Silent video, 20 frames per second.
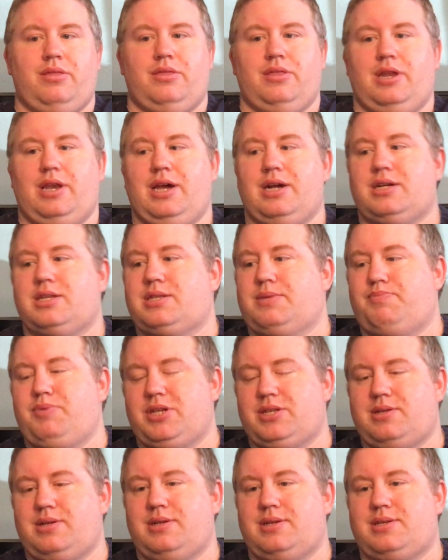The next
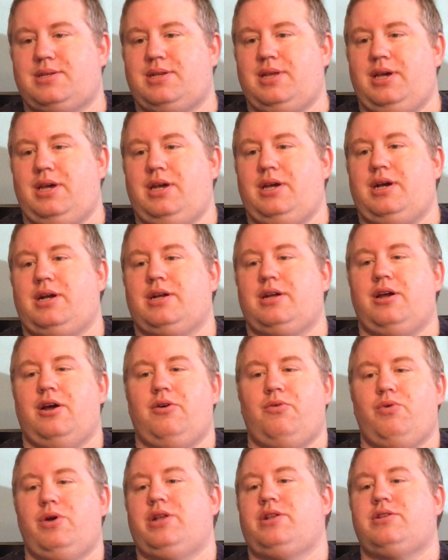business day, I
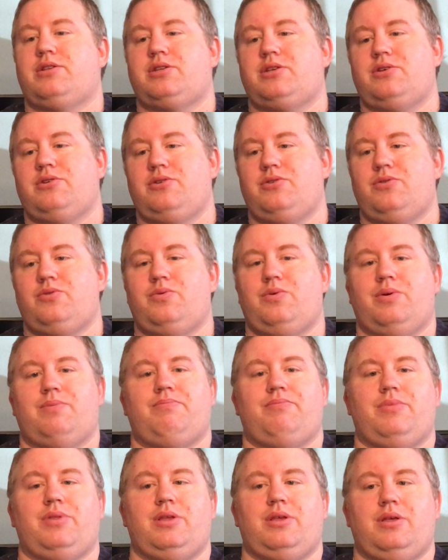go into
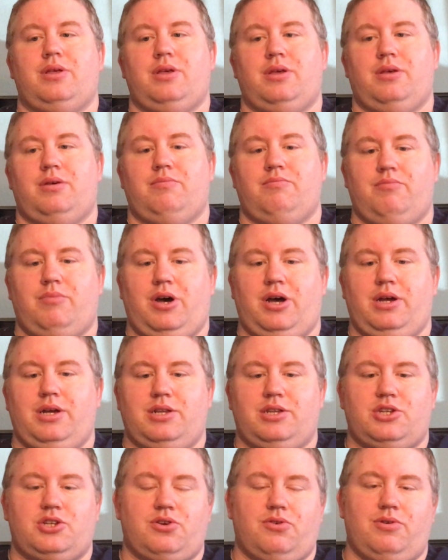my
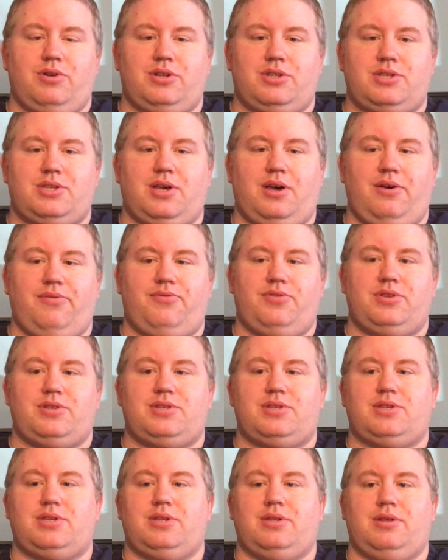insurance
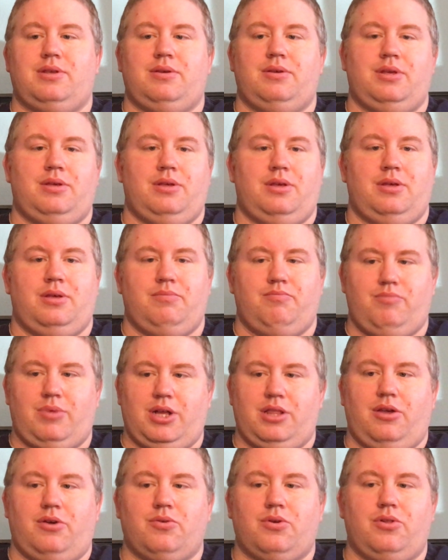office, my
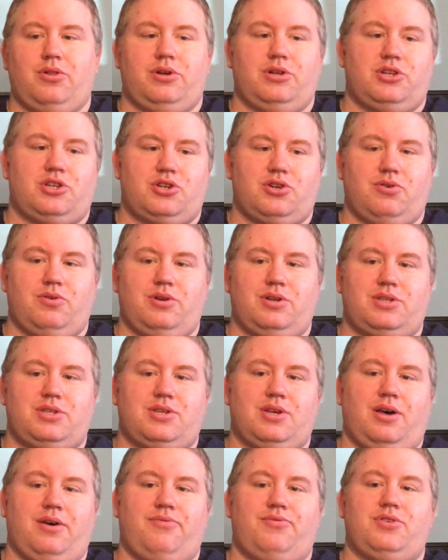local
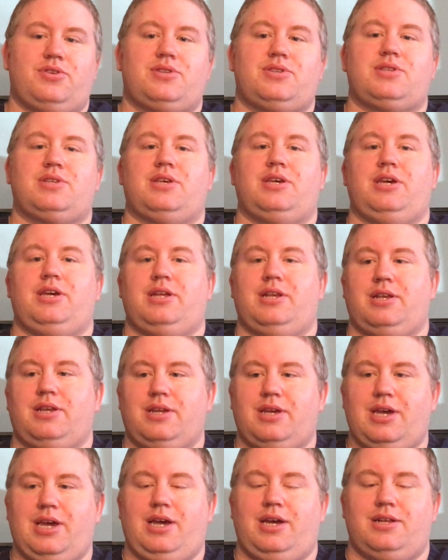insurance office in
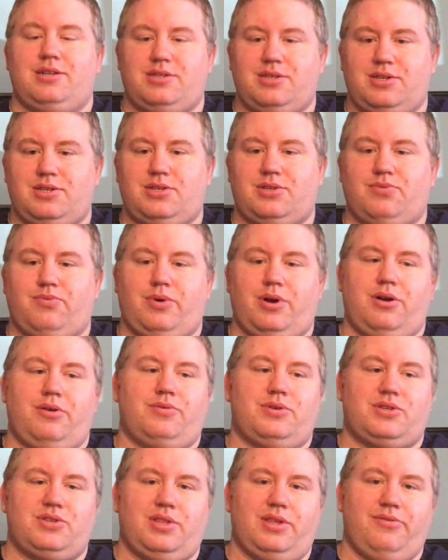Kansas, where I
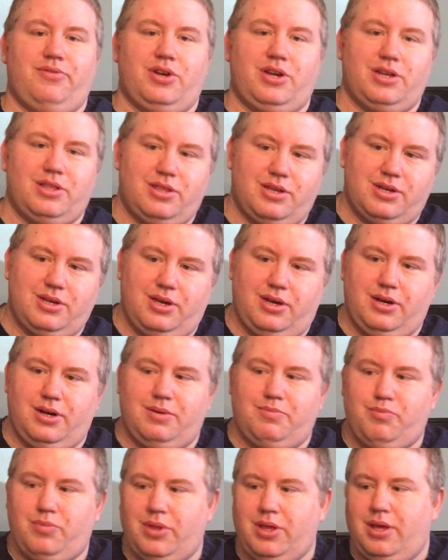was living at the
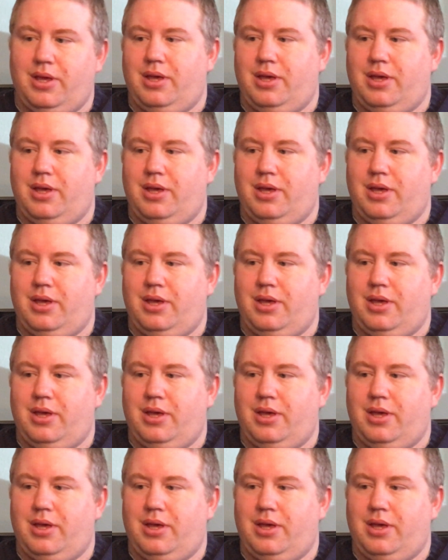time,